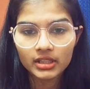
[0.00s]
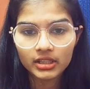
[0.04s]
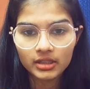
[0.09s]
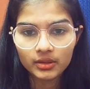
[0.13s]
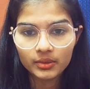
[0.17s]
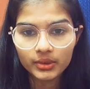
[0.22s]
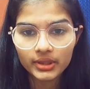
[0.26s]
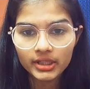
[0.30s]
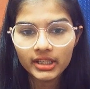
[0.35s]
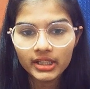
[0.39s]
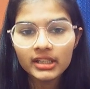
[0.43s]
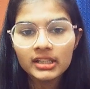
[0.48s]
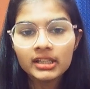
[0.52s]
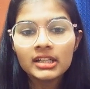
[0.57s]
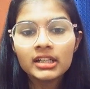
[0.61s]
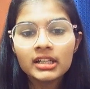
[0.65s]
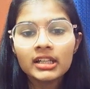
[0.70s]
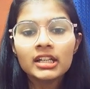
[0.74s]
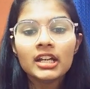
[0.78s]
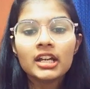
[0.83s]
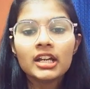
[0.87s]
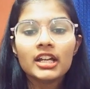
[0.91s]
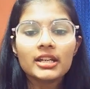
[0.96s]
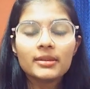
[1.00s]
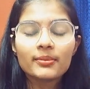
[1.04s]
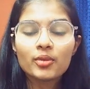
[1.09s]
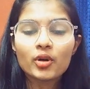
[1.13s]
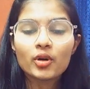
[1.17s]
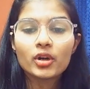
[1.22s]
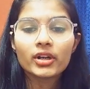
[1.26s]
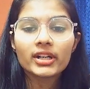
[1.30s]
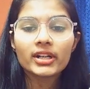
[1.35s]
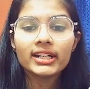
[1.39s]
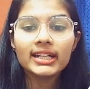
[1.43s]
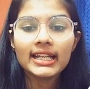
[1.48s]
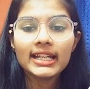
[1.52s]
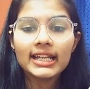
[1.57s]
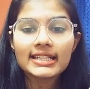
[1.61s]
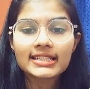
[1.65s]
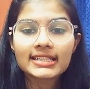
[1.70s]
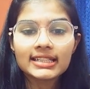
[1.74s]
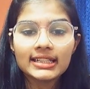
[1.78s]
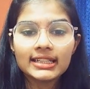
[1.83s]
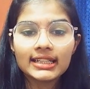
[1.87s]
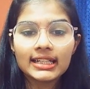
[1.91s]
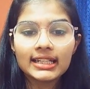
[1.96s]
okay important dates
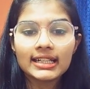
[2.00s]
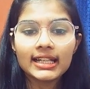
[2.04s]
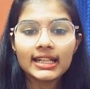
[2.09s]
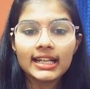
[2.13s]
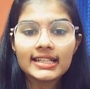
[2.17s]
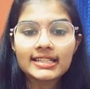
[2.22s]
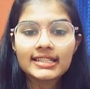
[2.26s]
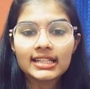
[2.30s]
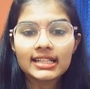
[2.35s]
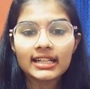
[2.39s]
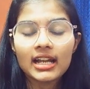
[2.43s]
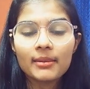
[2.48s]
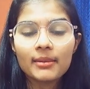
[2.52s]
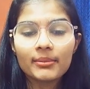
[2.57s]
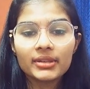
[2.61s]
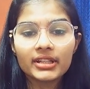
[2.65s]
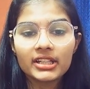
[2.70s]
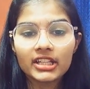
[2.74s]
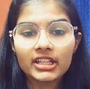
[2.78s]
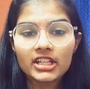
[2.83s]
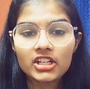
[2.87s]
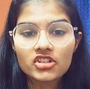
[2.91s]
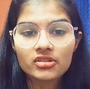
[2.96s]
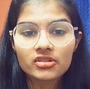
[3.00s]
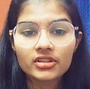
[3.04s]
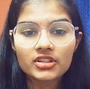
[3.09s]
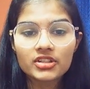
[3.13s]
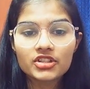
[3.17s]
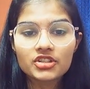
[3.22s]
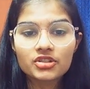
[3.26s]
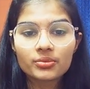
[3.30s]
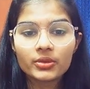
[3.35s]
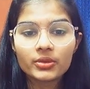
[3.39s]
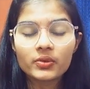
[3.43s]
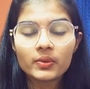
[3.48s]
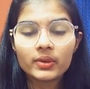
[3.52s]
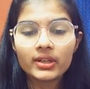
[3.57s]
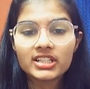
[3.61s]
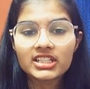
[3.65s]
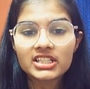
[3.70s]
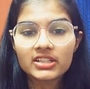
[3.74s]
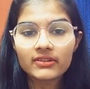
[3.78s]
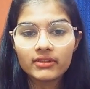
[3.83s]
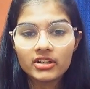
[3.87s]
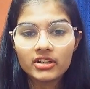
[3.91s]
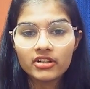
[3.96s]
and the deadlines are application is to be
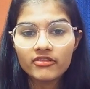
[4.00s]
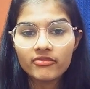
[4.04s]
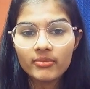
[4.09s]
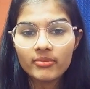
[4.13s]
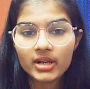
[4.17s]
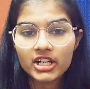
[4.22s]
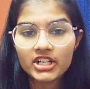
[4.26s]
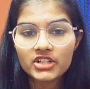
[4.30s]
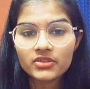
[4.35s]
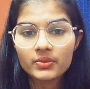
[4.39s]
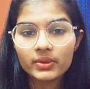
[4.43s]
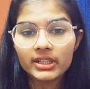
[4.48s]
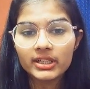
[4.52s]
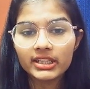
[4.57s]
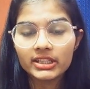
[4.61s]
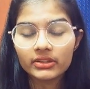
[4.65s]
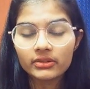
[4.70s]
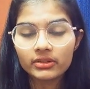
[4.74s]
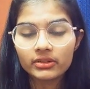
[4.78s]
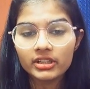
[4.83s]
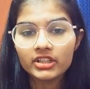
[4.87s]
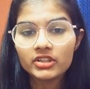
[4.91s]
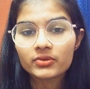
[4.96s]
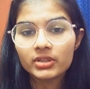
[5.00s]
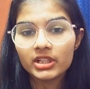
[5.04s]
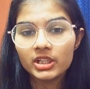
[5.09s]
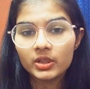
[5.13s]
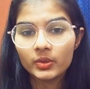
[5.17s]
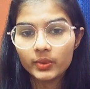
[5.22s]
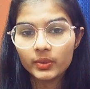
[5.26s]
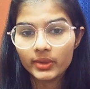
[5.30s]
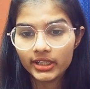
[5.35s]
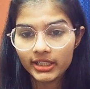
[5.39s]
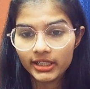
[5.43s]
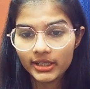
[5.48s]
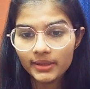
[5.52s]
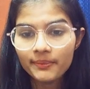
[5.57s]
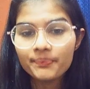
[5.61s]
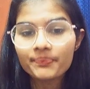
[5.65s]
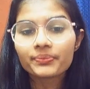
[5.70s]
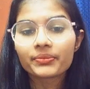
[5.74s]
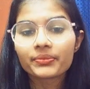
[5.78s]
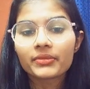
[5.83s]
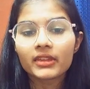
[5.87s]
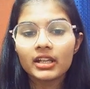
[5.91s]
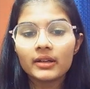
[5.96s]
27 of march 23 12 a.m
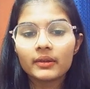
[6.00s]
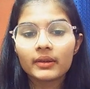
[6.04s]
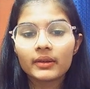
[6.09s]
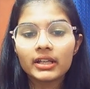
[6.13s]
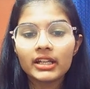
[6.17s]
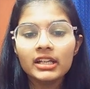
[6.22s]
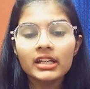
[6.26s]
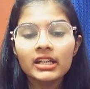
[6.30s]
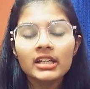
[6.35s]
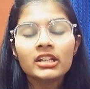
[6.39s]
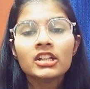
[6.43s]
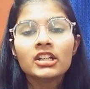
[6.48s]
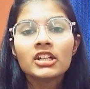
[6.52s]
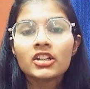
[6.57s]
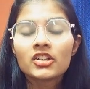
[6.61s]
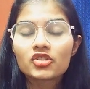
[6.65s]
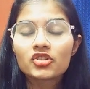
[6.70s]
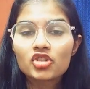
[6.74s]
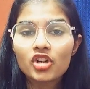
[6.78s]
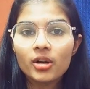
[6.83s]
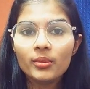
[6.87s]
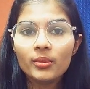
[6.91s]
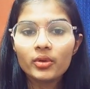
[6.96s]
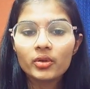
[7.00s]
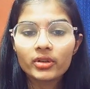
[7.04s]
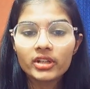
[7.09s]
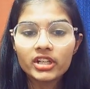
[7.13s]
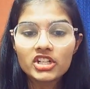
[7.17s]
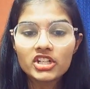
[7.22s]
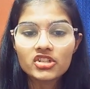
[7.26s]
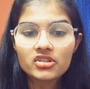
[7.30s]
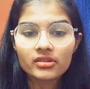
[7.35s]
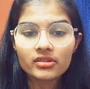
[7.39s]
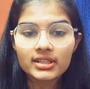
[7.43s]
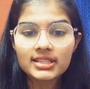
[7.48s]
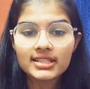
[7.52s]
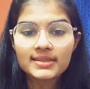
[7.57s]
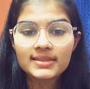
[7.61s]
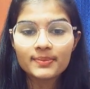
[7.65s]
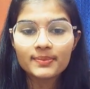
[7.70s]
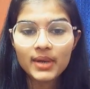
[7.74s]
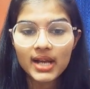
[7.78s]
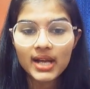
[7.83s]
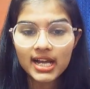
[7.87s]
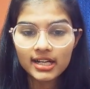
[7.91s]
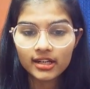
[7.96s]
okay job location is
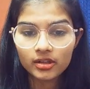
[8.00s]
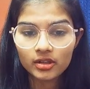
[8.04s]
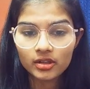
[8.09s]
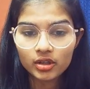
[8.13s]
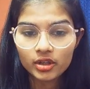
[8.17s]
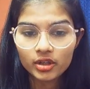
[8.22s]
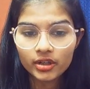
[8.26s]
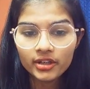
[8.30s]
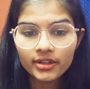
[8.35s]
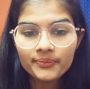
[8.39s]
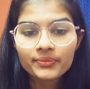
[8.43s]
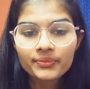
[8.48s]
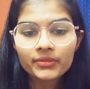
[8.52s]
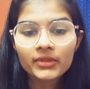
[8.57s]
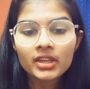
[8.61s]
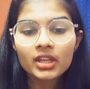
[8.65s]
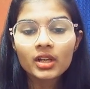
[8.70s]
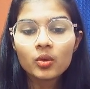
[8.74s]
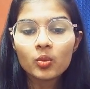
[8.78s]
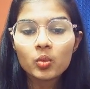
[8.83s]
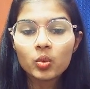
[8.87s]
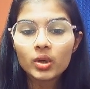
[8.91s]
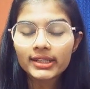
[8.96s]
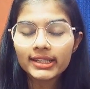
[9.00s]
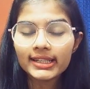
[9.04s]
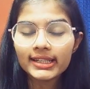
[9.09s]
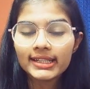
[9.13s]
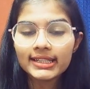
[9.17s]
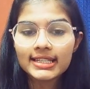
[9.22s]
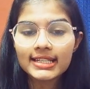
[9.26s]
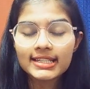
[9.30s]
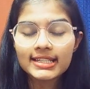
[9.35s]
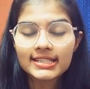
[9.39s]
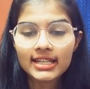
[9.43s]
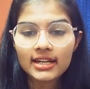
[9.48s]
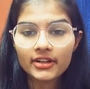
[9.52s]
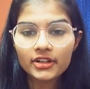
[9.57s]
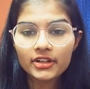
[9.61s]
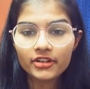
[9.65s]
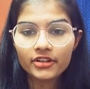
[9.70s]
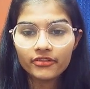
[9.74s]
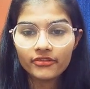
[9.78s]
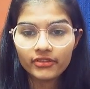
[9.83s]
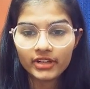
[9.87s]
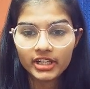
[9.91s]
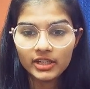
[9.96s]
bangalore working days are
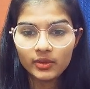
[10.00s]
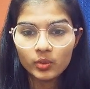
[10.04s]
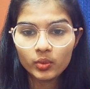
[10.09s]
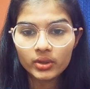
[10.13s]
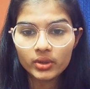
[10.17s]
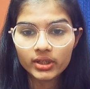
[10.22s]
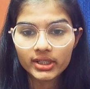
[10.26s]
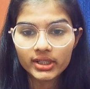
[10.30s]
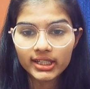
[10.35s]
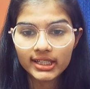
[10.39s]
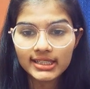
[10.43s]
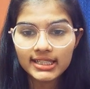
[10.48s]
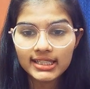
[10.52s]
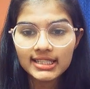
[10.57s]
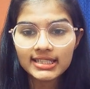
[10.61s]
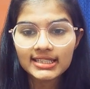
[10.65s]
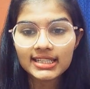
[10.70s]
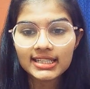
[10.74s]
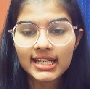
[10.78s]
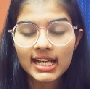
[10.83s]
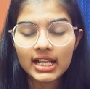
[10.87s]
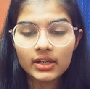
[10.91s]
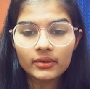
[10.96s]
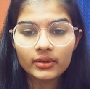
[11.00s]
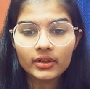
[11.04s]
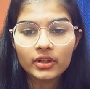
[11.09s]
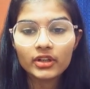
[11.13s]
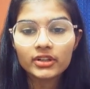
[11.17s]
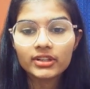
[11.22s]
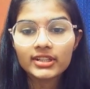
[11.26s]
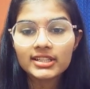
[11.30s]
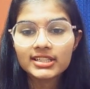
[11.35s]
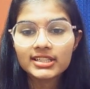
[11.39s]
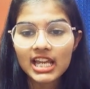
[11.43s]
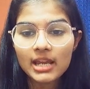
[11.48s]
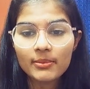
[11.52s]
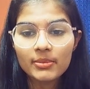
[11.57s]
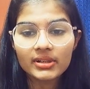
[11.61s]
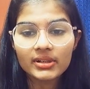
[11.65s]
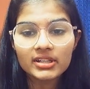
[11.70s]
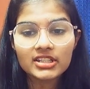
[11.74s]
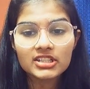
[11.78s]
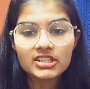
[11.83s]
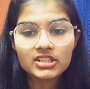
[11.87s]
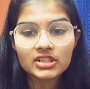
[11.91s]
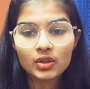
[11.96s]
your five working days salary or the
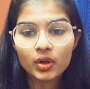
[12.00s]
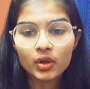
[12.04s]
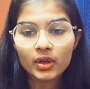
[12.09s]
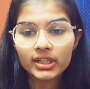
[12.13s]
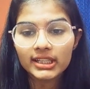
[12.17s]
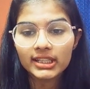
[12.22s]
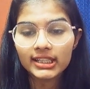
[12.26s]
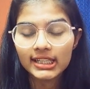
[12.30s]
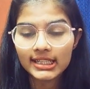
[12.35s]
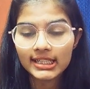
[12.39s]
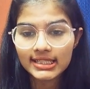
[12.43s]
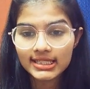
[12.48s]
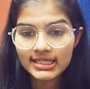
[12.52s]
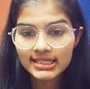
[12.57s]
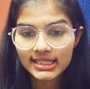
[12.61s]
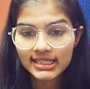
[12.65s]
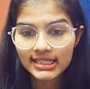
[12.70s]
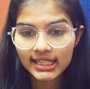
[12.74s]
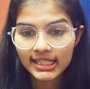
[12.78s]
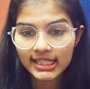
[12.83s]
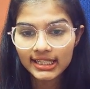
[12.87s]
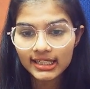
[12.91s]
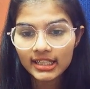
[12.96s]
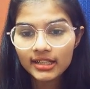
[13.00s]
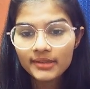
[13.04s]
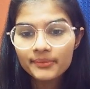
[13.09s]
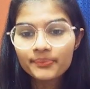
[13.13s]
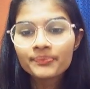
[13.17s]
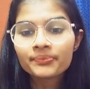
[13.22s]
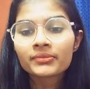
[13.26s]
stipend is not yet decided